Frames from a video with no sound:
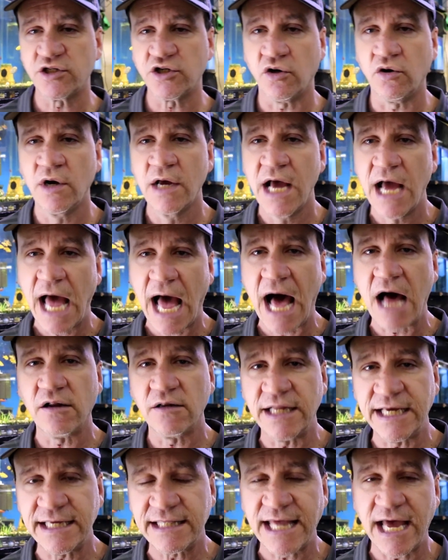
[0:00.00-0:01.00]
So I'll
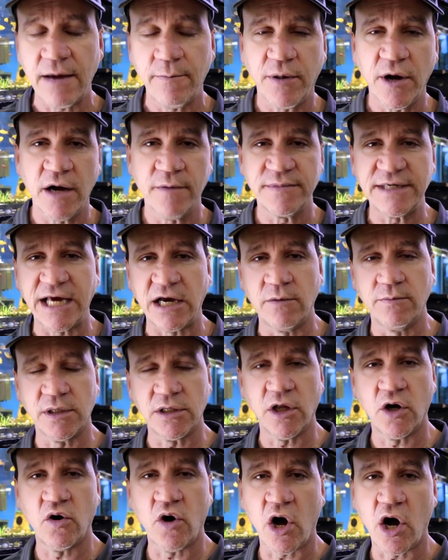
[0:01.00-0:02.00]
link that pump down
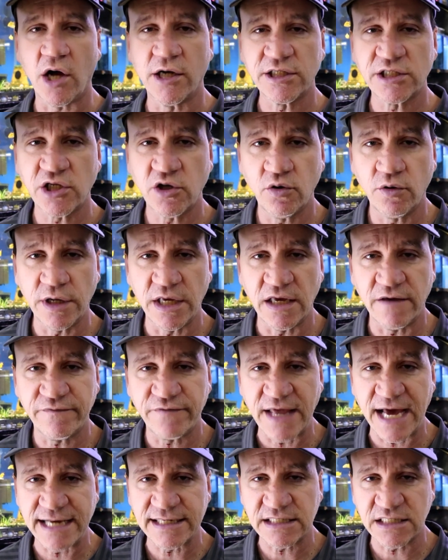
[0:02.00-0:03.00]
below also
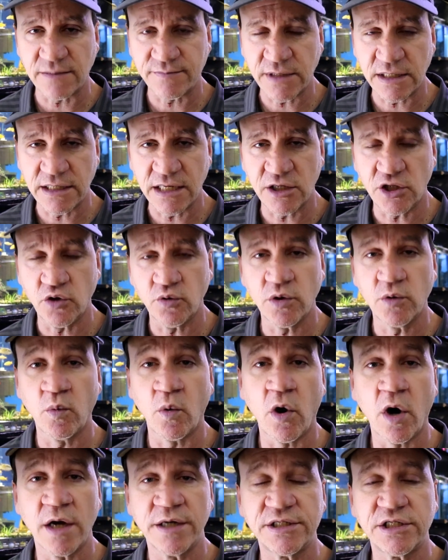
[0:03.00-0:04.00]
if that's something that you would
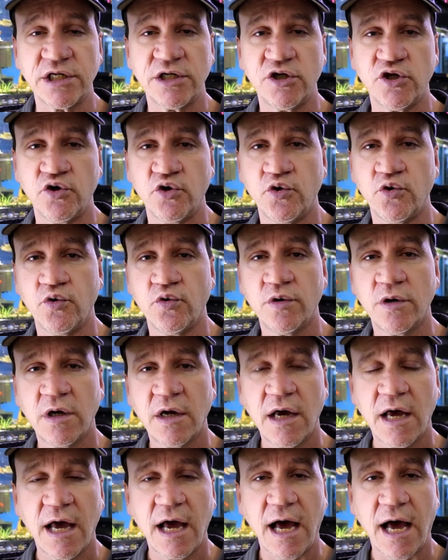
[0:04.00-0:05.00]
want to do
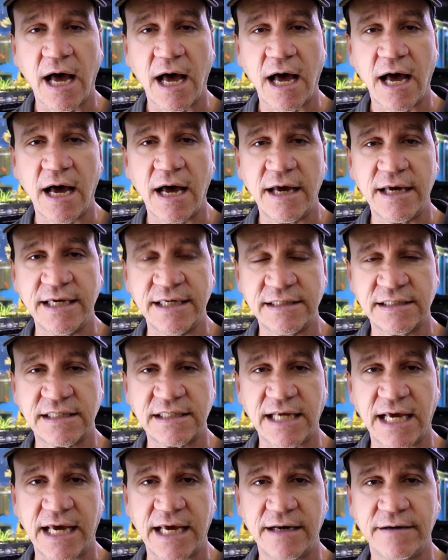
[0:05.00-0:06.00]

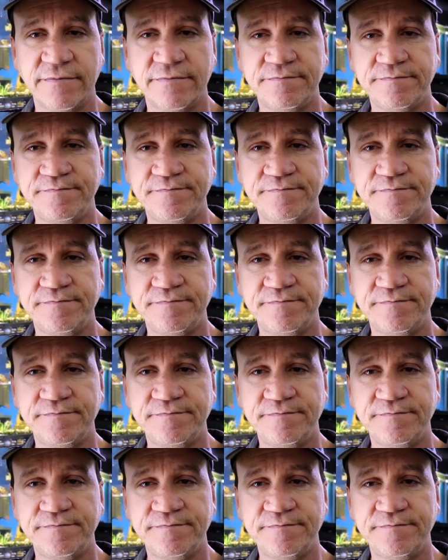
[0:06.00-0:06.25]
instead.